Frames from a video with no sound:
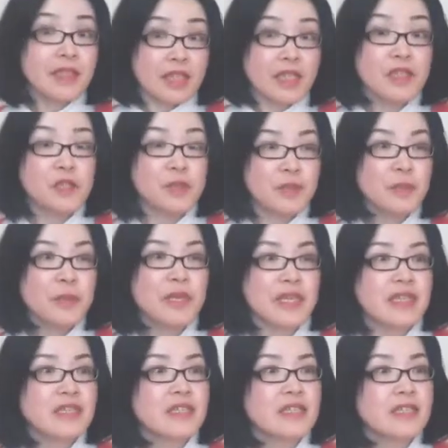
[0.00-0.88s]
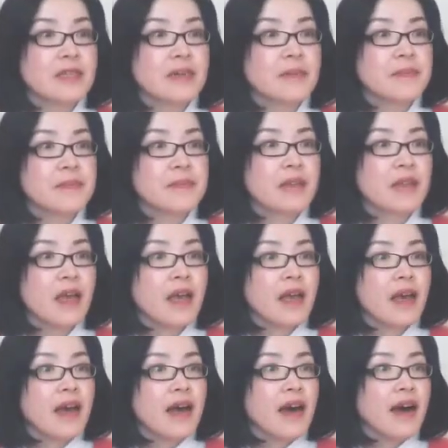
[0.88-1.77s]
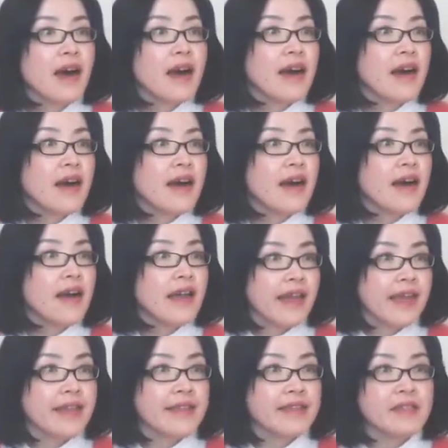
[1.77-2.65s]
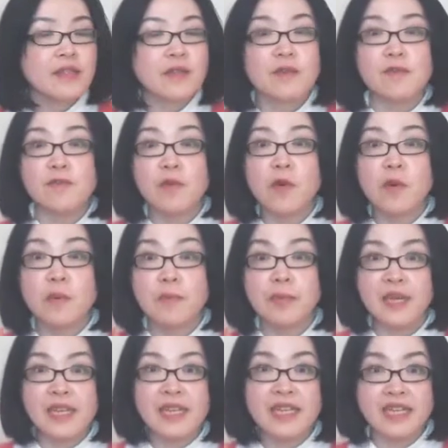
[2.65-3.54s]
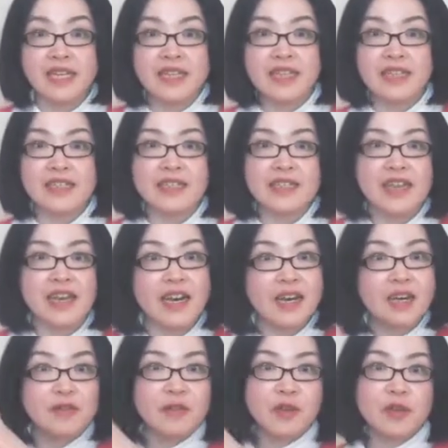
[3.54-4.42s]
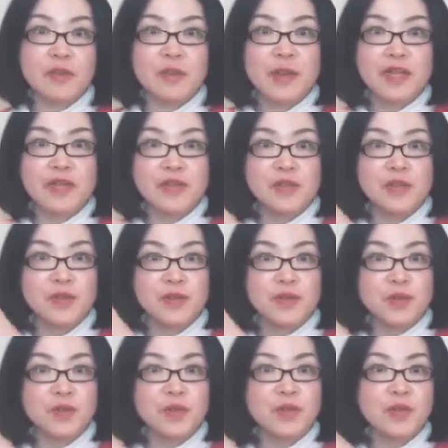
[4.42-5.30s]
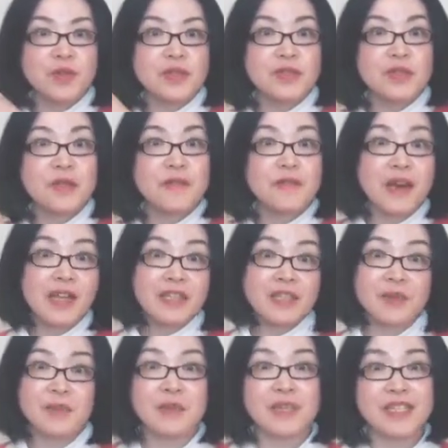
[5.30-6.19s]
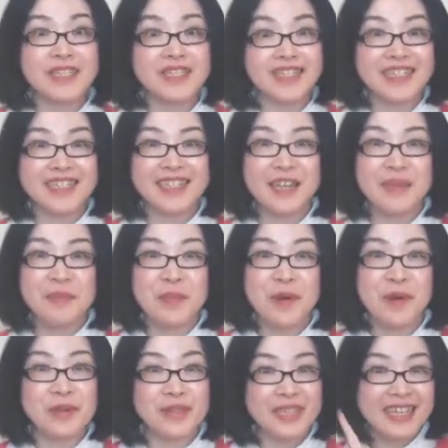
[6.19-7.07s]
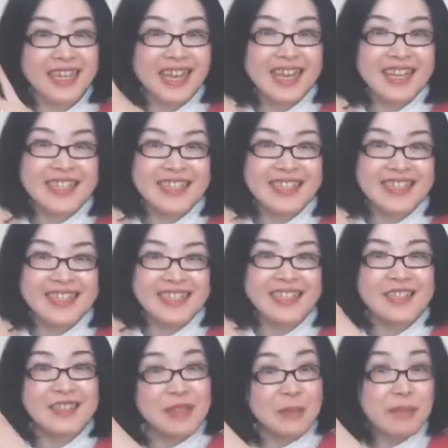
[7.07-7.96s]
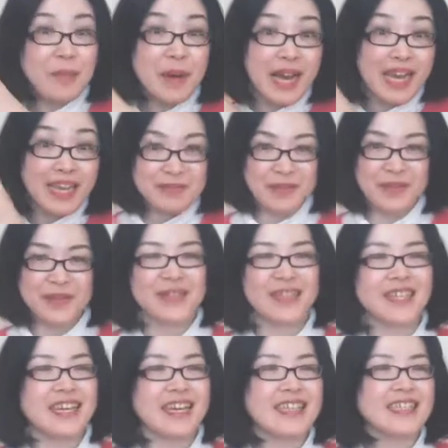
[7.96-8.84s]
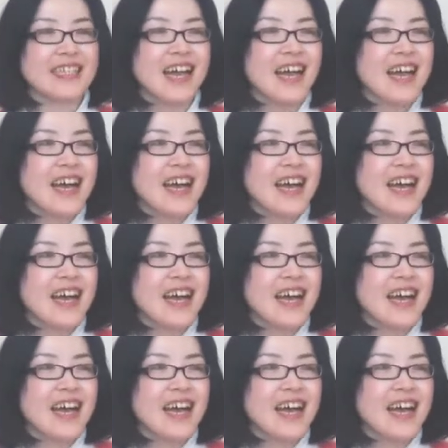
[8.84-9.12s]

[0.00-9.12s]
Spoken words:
speech. And for beginners, I recommend you to use Fun Japanese Listening Podcast, the My Podcast.